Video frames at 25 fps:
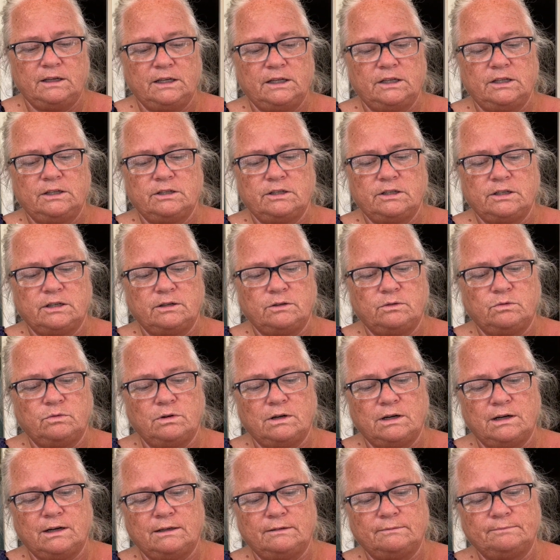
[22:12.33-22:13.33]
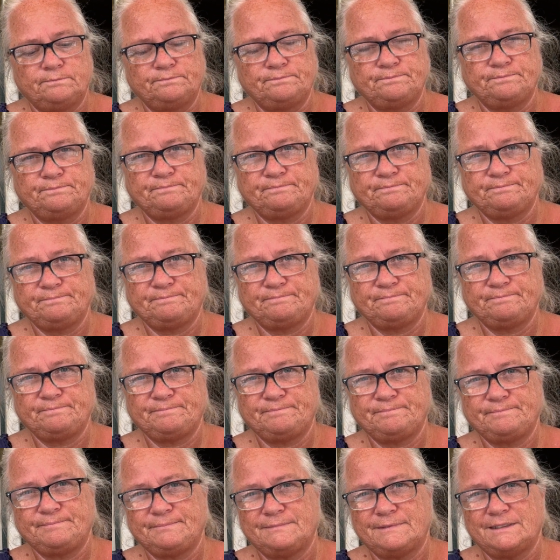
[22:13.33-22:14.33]
So
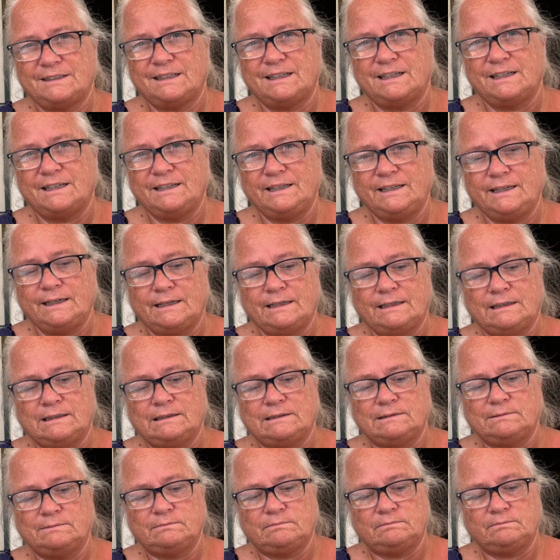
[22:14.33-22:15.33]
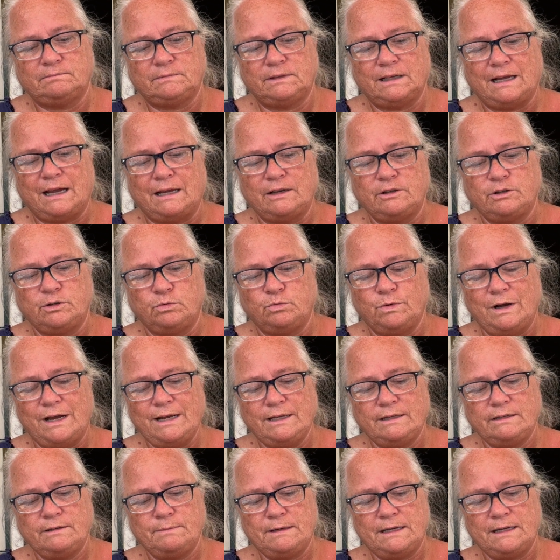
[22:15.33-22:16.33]
I had to
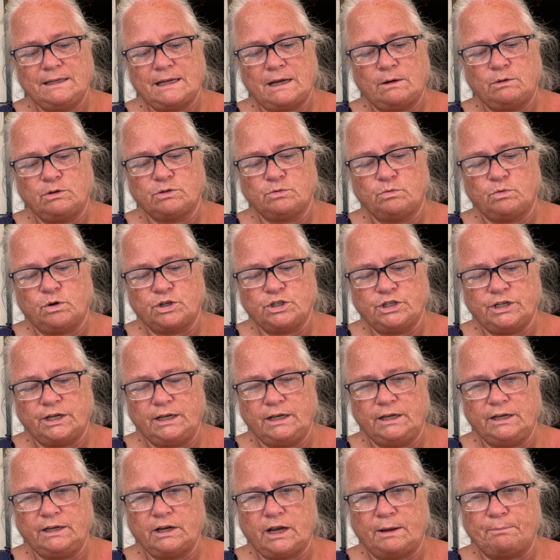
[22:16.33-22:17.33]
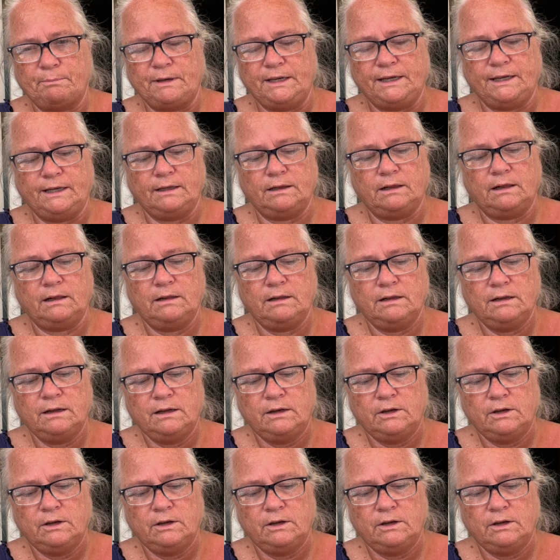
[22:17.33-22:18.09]
wait a bit. I was watching Camille.